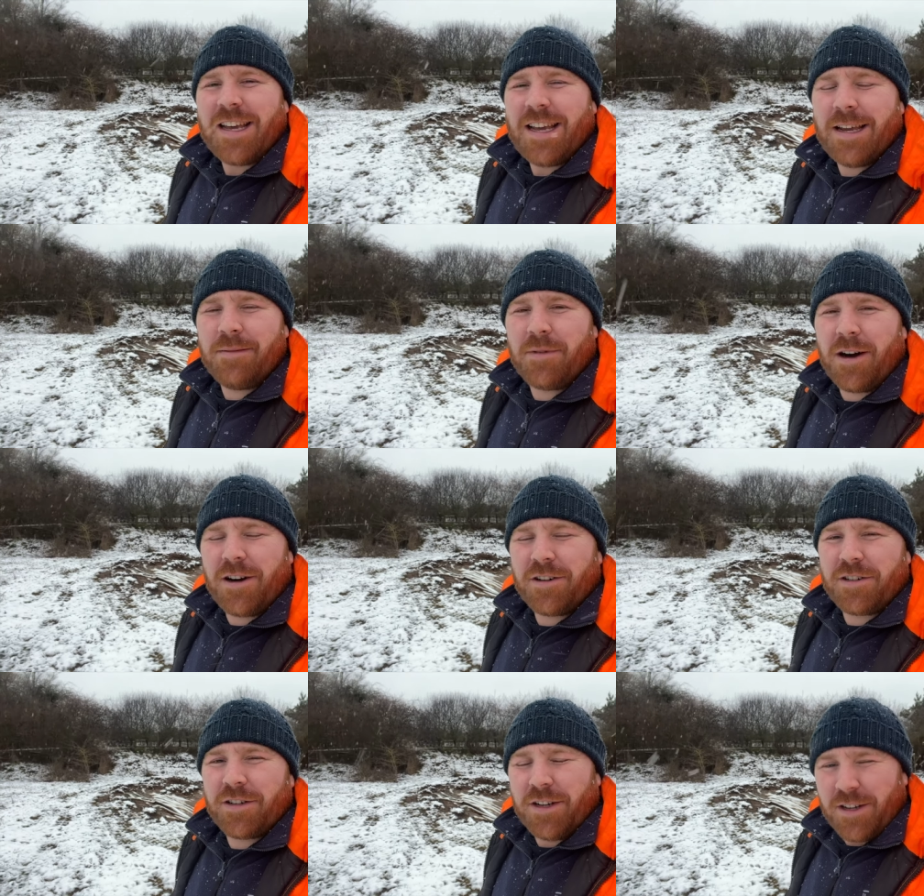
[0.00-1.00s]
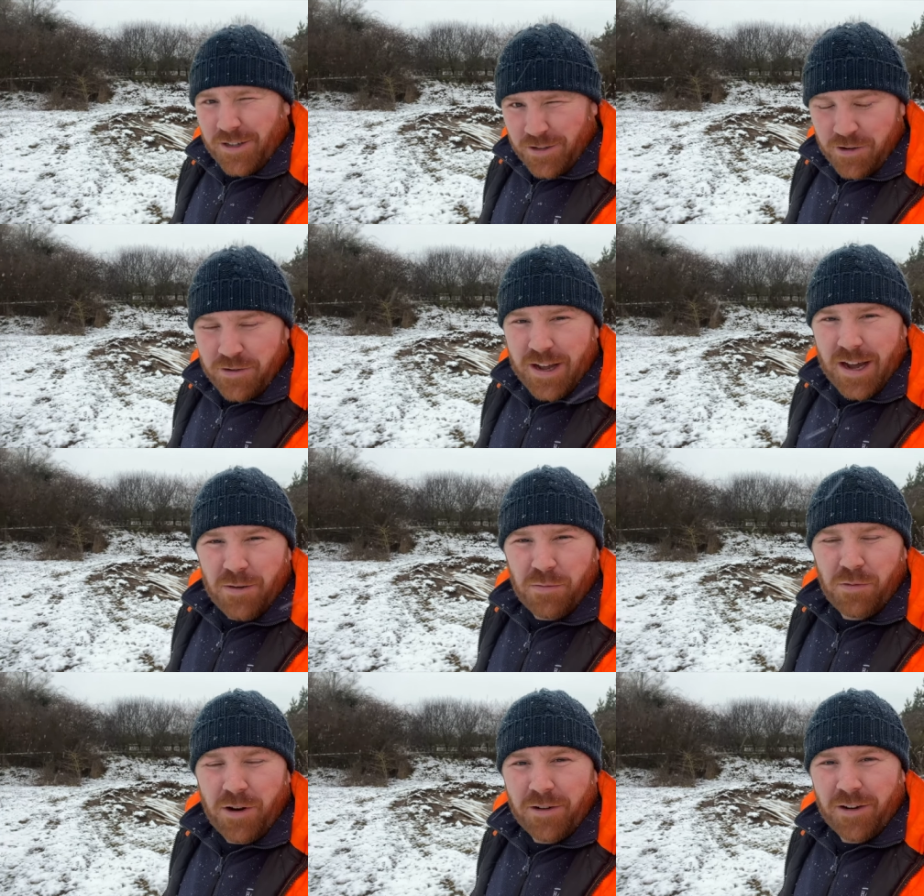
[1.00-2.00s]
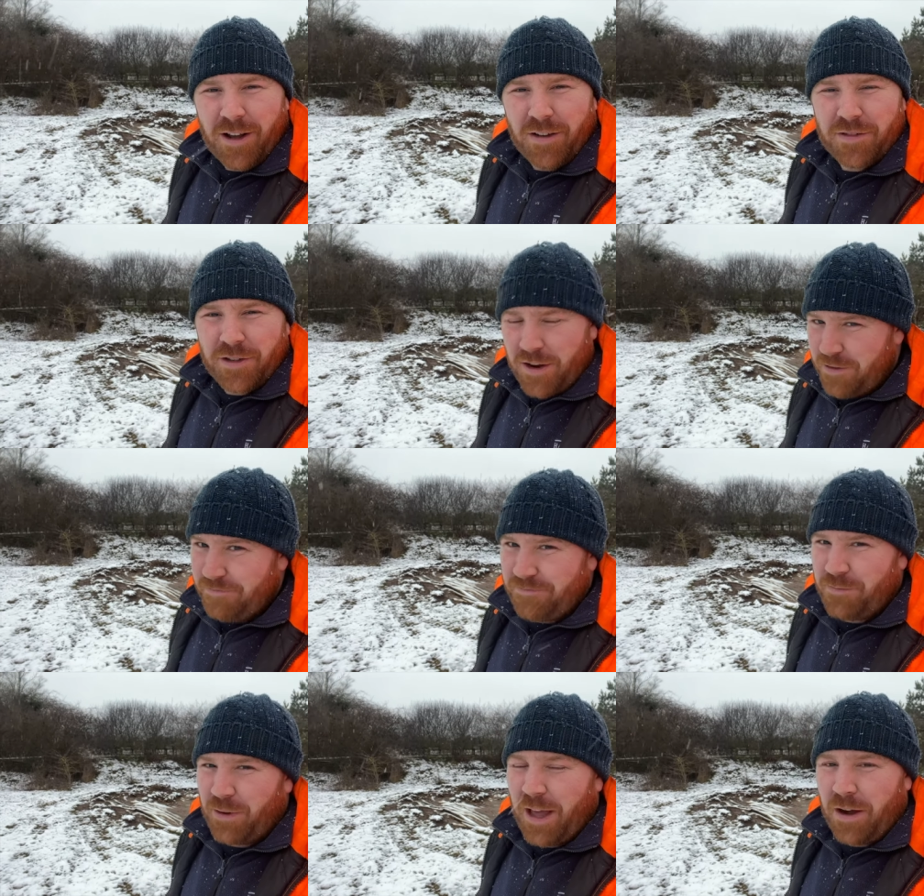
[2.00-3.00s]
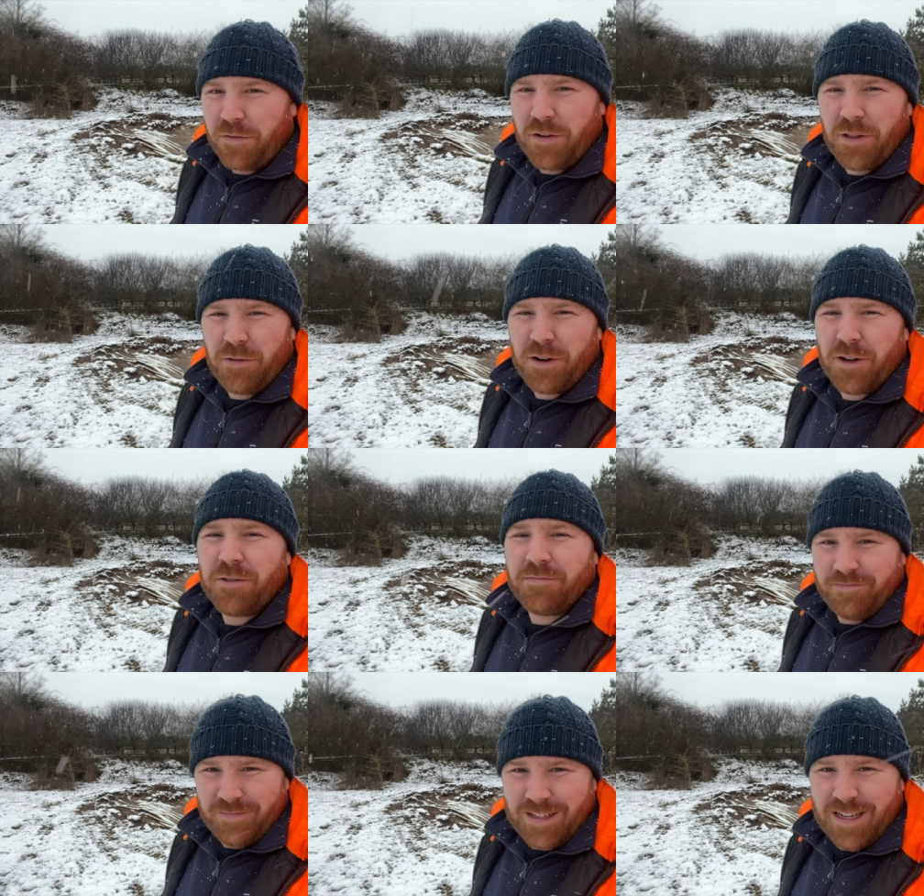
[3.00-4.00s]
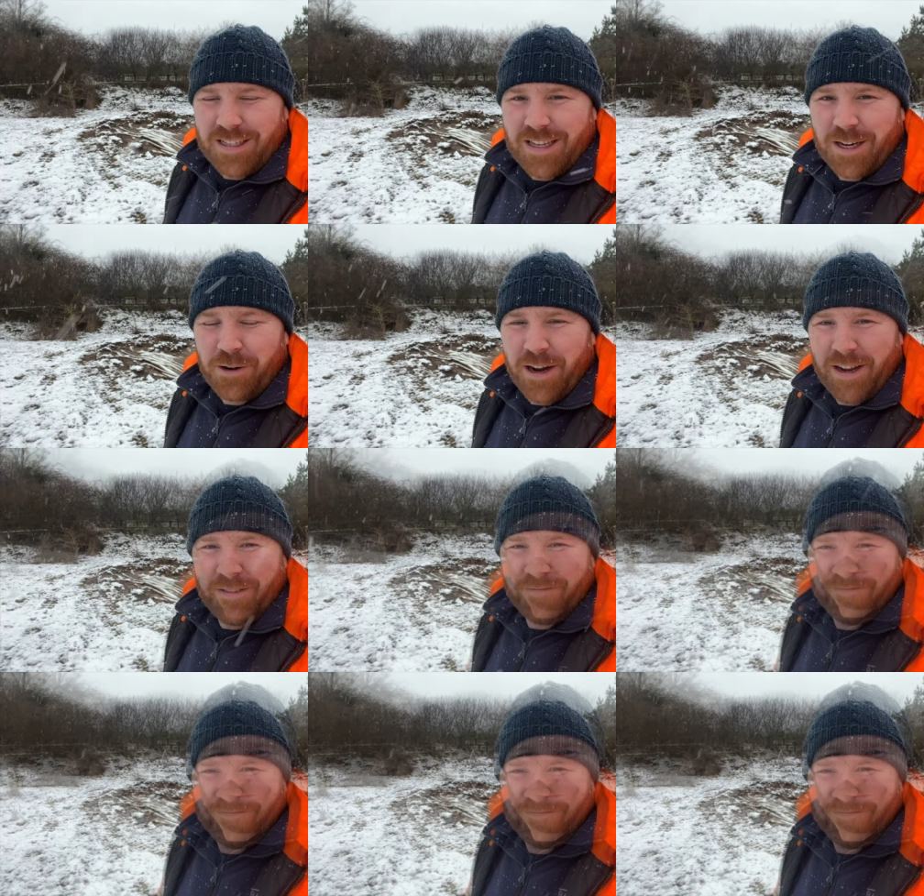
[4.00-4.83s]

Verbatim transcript: in March to help wildlife. So without further ado, let's get cracking.